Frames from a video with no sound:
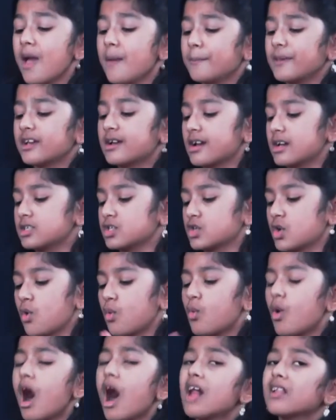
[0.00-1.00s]
Because
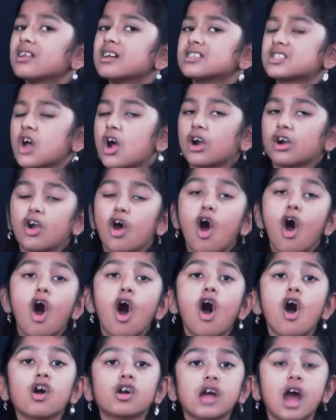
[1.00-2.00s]
koalas are
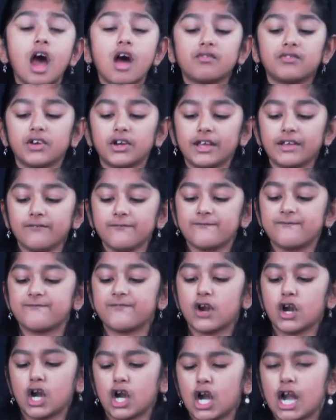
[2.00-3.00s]
all covered in
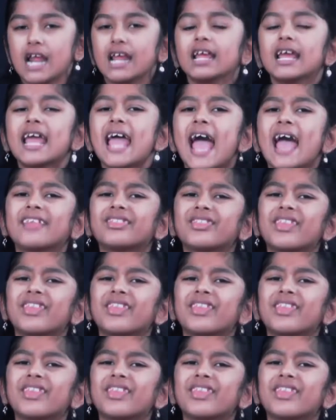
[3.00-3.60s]
fur, and